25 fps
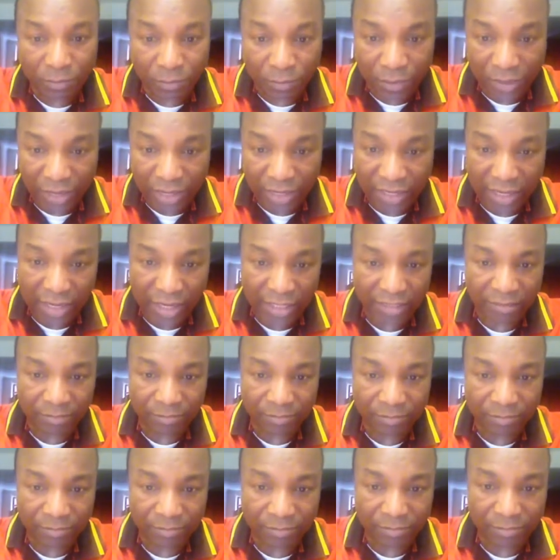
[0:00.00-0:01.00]

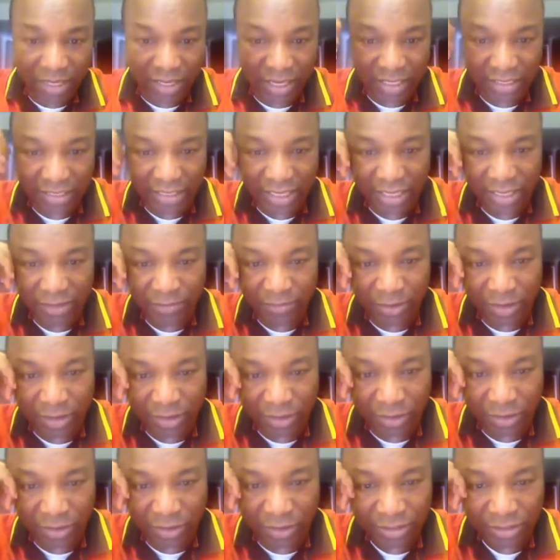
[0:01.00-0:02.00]
Brilliant, brilliant,
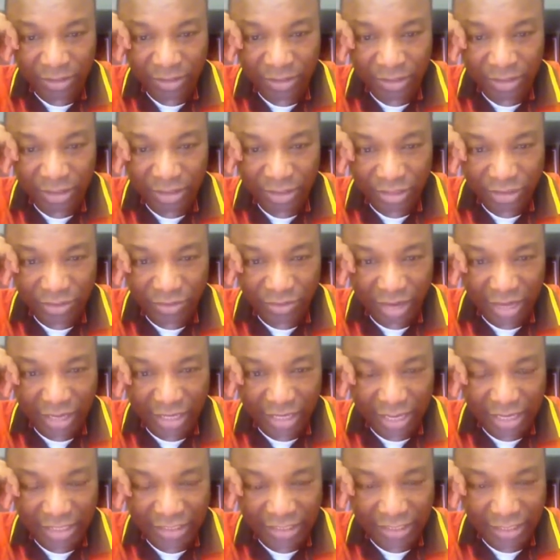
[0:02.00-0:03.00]
Adebayo. You are
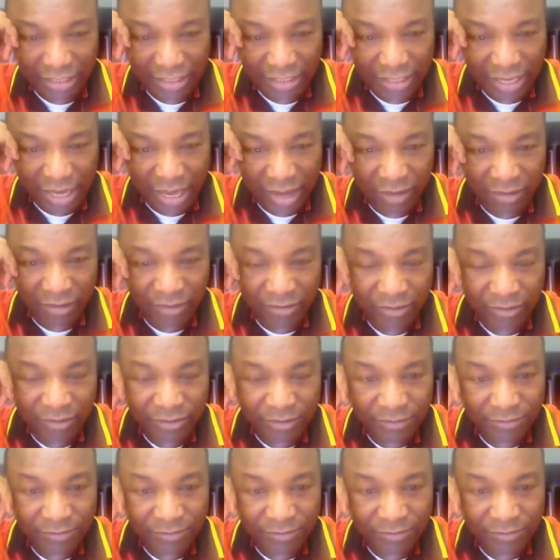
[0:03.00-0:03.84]
getting it now.